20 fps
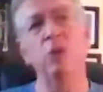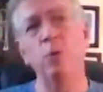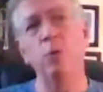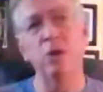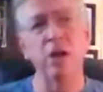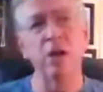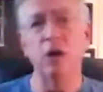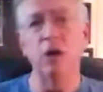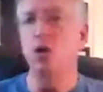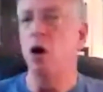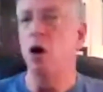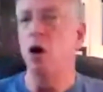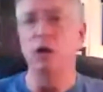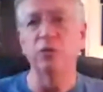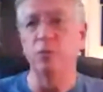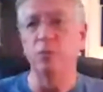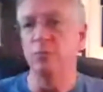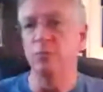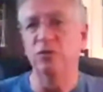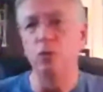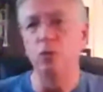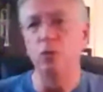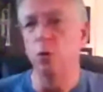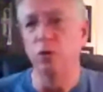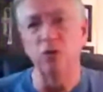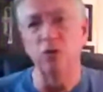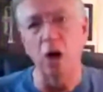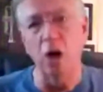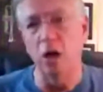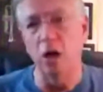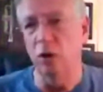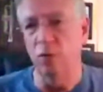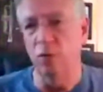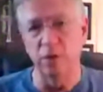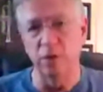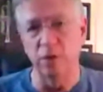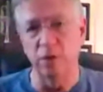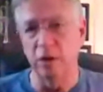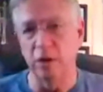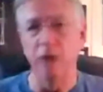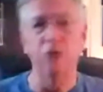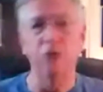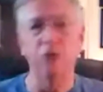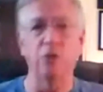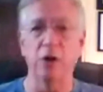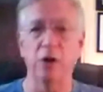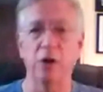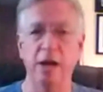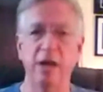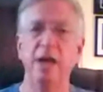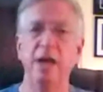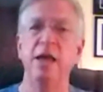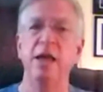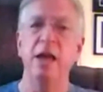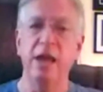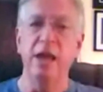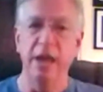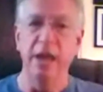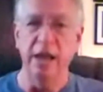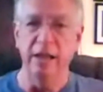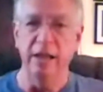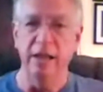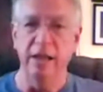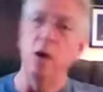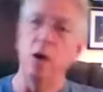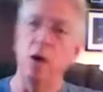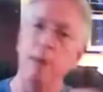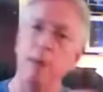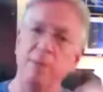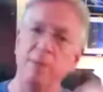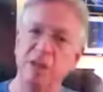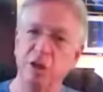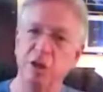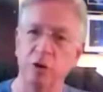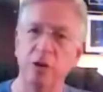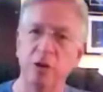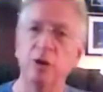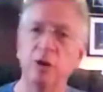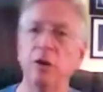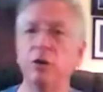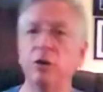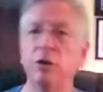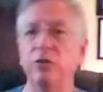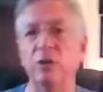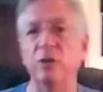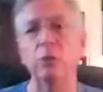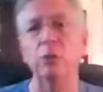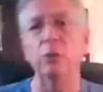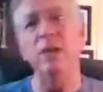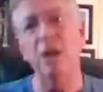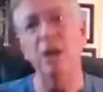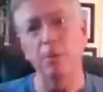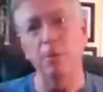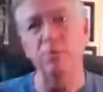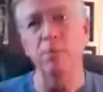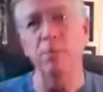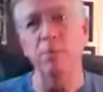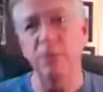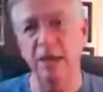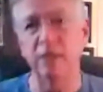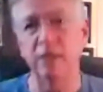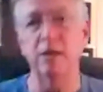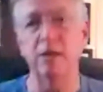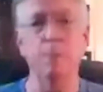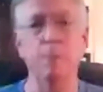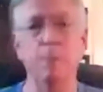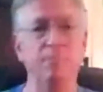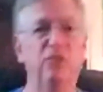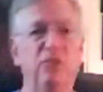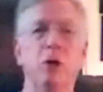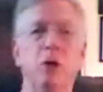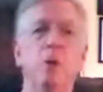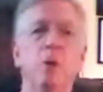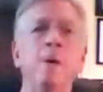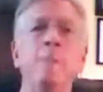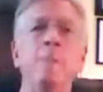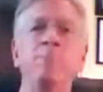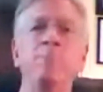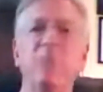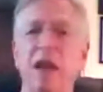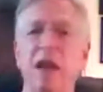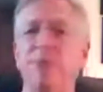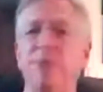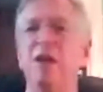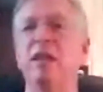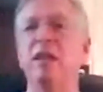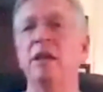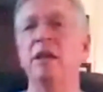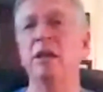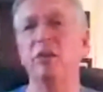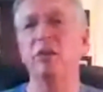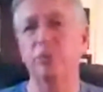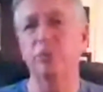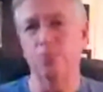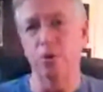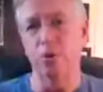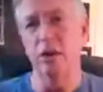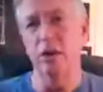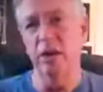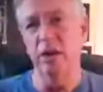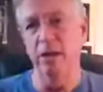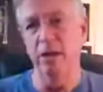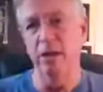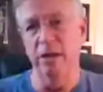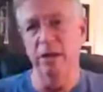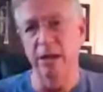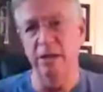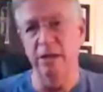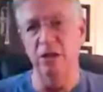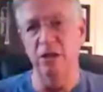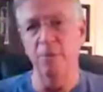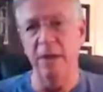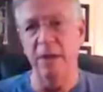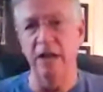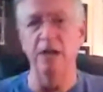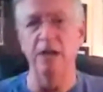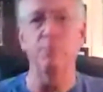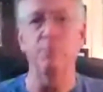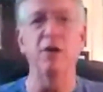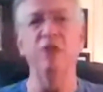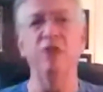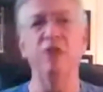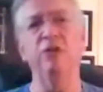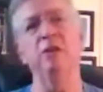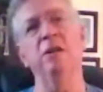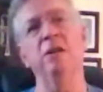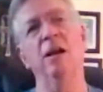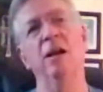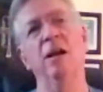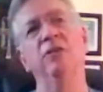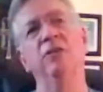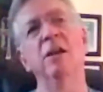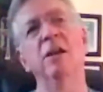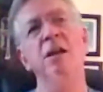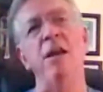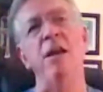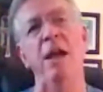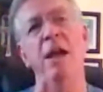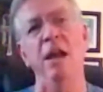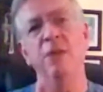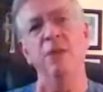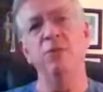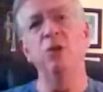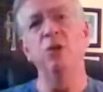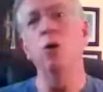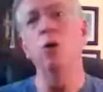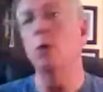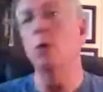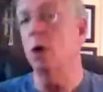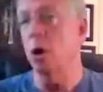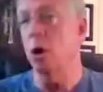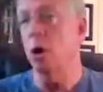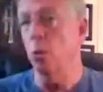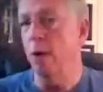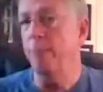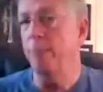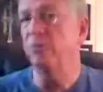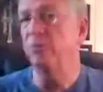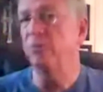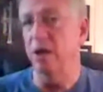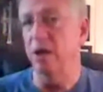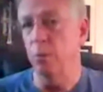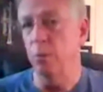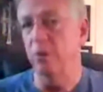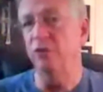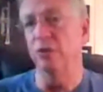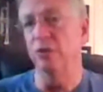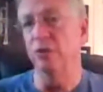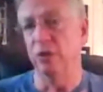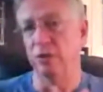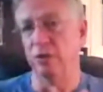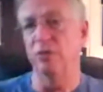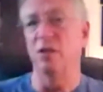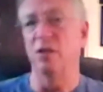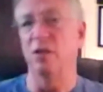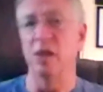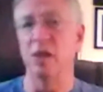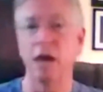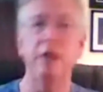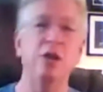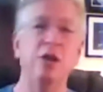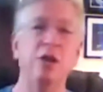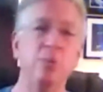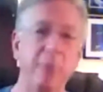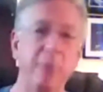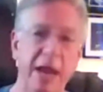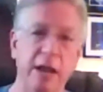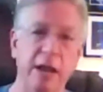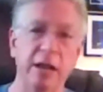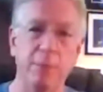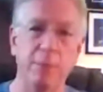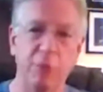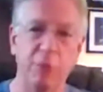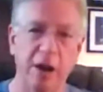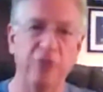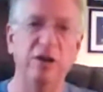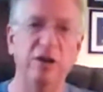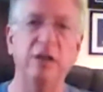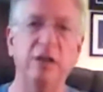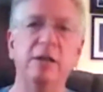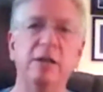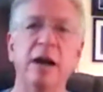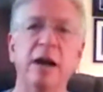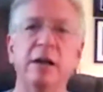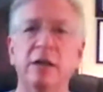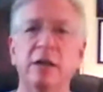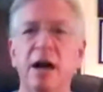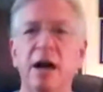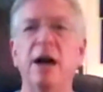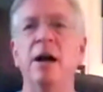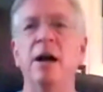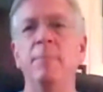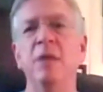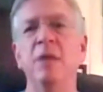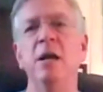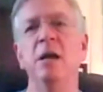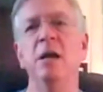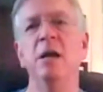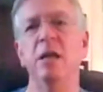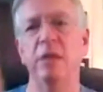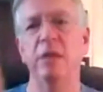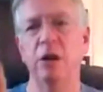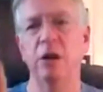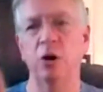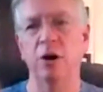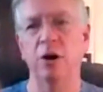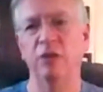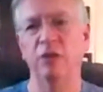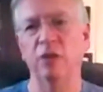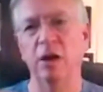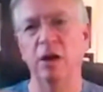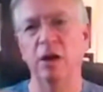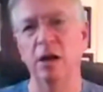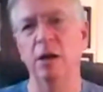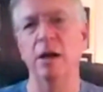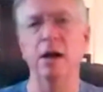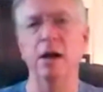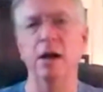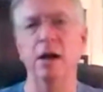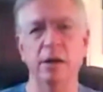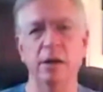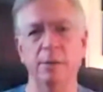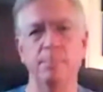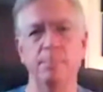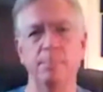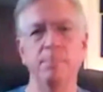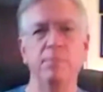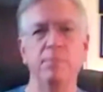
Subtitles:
and so we'll get calls from schools all over the country, and they want materials, and we help them get them. So everything is free that the Humanity Project does. And if you go to our website, which is thehumanityproject.com, there is a